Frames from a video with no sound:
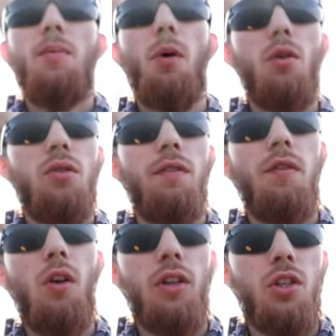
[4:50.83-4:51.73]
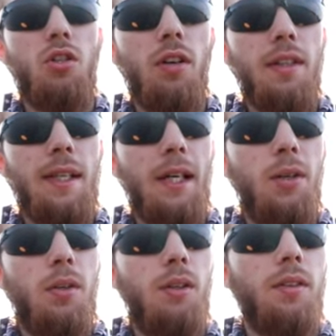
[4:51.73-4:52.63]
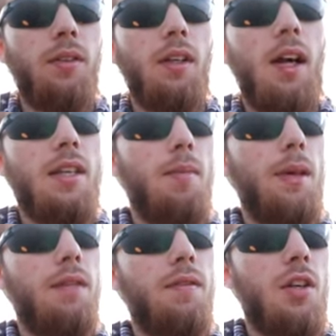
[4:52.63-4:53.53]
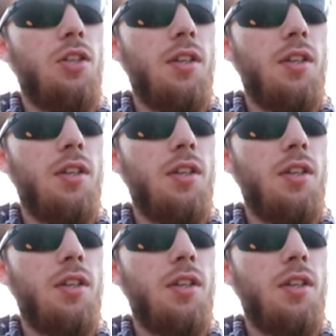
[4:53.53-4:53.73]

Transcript: opposed to falling straight down as a bait fish.